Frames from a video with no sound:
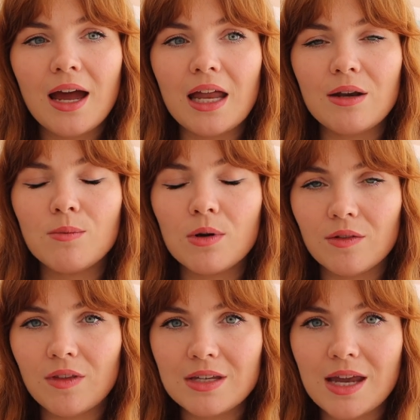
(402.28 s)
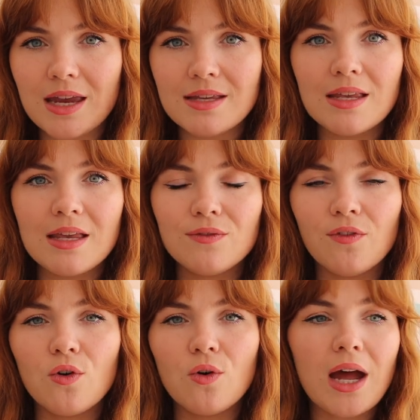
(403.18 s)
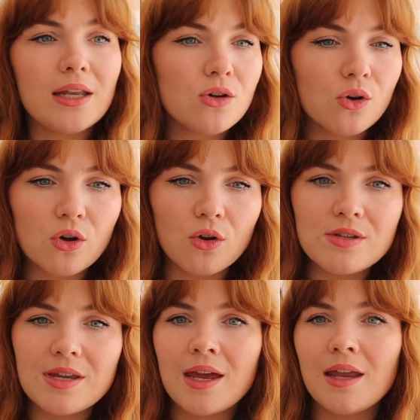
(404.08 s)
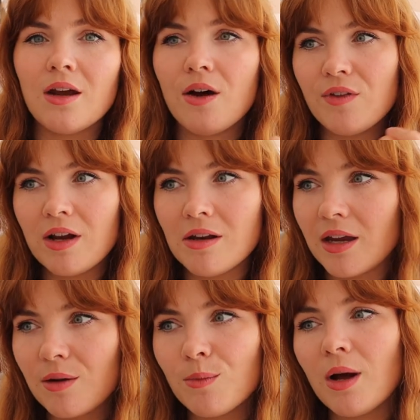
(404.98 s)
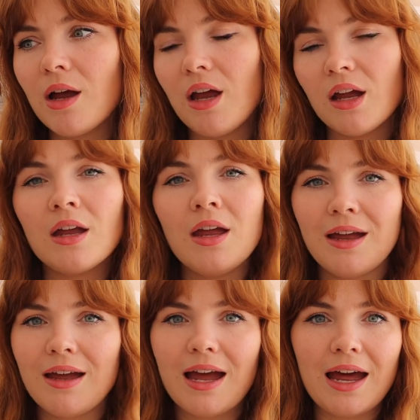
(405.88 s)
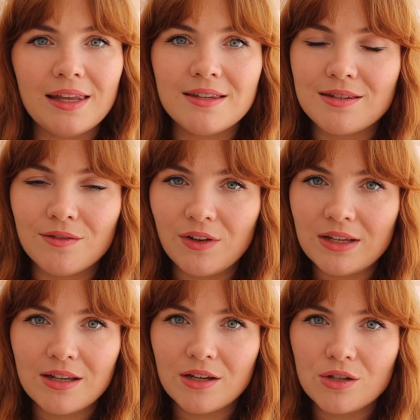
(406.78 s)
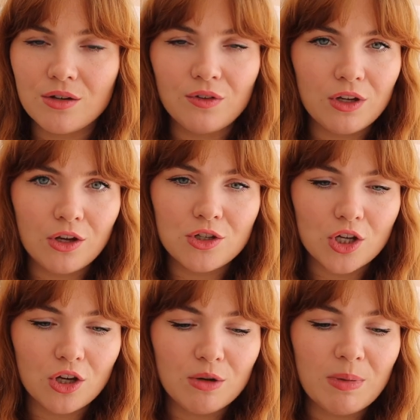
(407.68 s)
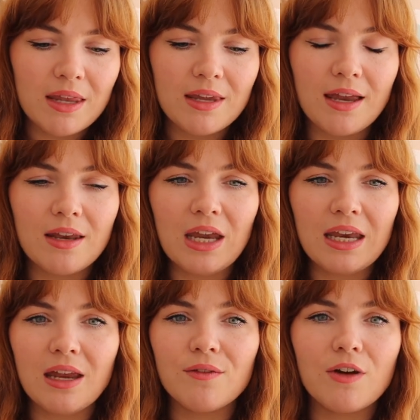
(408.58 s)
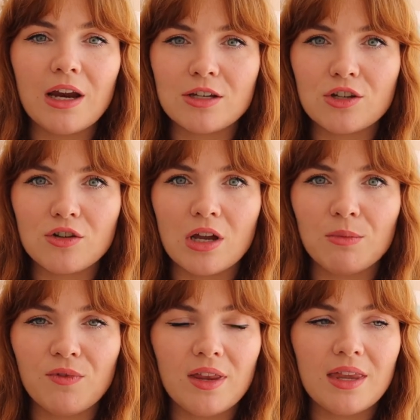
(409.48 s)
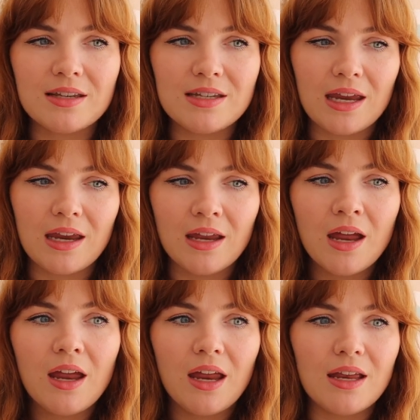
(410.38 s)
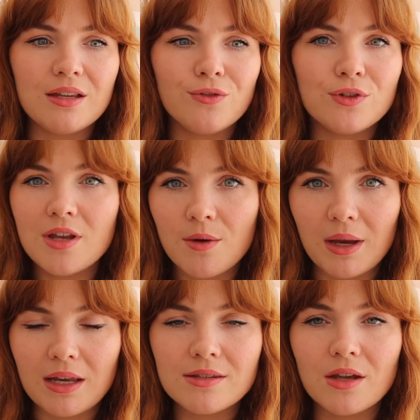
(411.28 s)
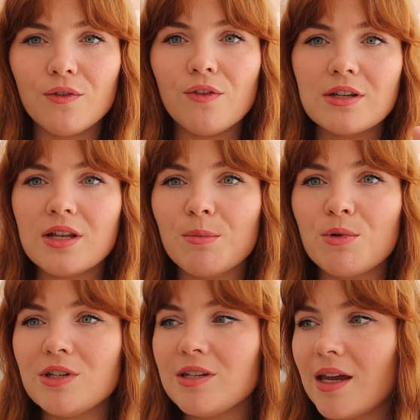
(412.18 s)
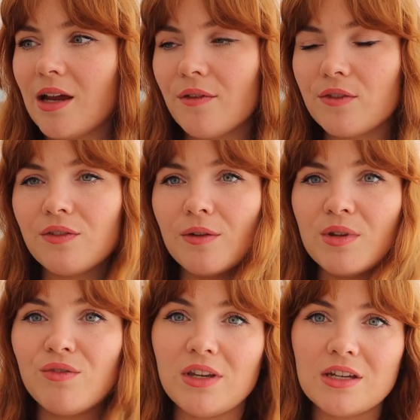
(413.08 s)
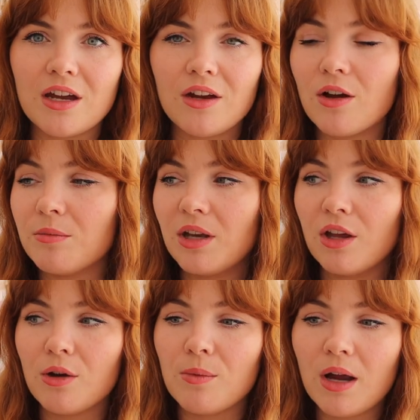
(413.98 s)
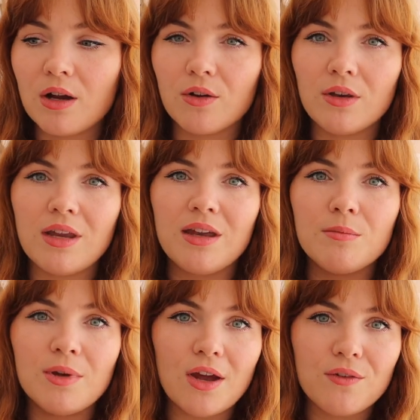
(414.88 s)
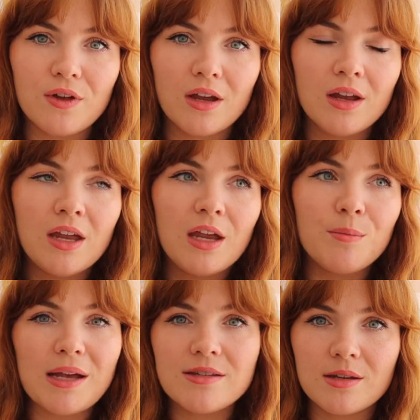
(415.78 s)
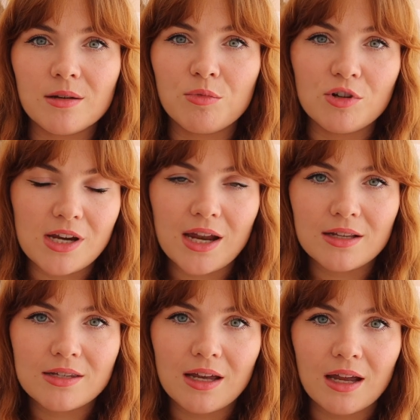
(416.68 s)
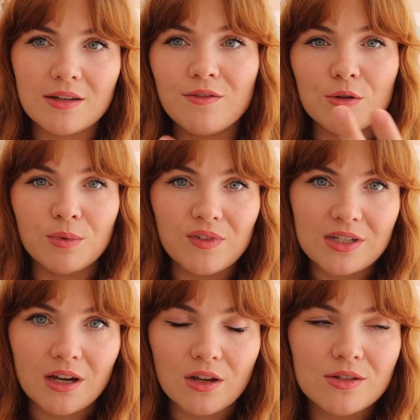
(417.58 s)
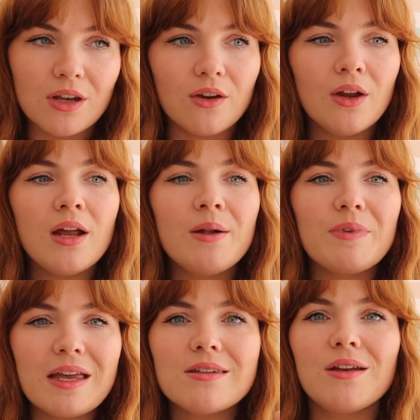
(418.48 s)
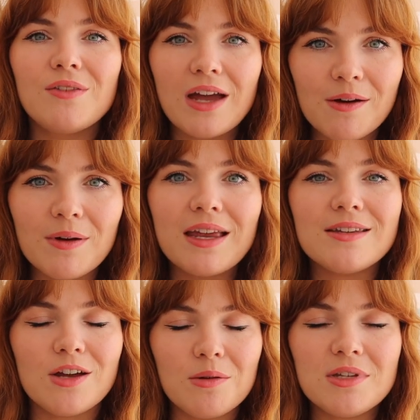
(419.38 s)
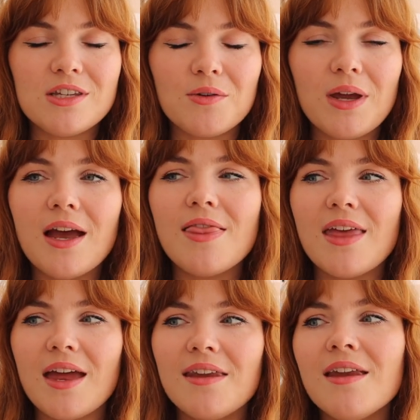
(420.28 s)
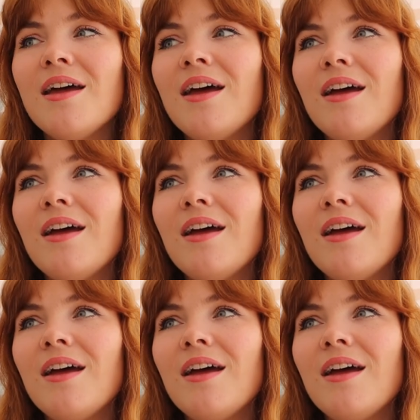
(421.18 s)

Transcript: and one of the days is for ad hoc content, other client work, ads and things that I do for YouTube, and then any other extra time within that day is for sewing. So for example, today after I film this video, I'm going to go work on the Minerva Ambassador project and film a video. So that's kind of how I get time to do it. And then